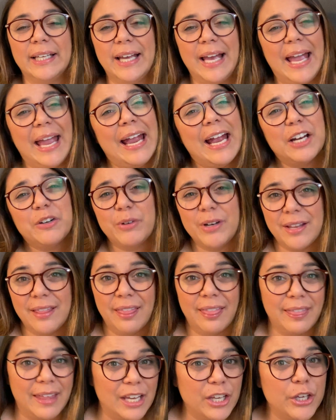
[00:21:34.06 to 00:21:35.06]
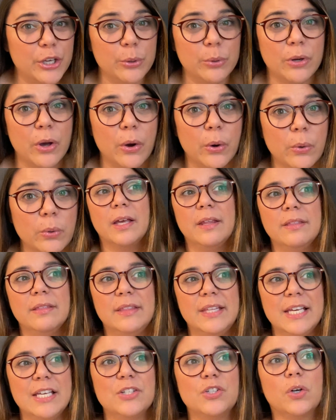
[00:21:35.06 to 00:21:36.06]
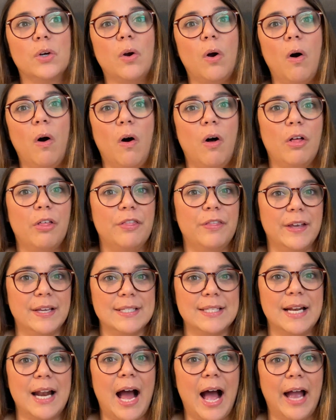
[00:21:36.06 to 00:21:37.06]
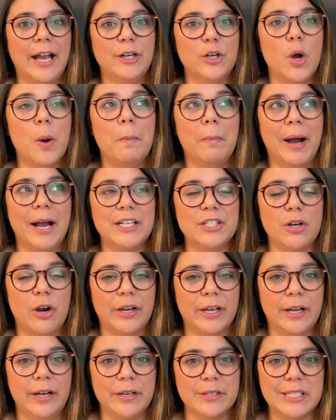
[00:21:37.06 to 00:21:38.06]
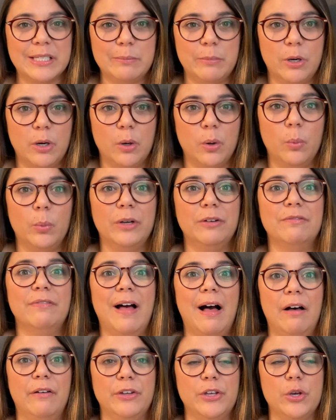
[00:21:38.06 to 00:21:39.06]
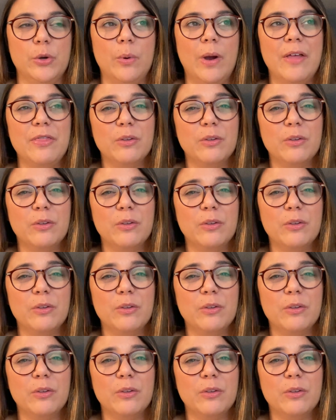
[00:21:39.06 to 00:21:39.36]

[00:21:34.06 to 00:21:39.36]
handwritten thank you note. These are all things that I know my target customer would value.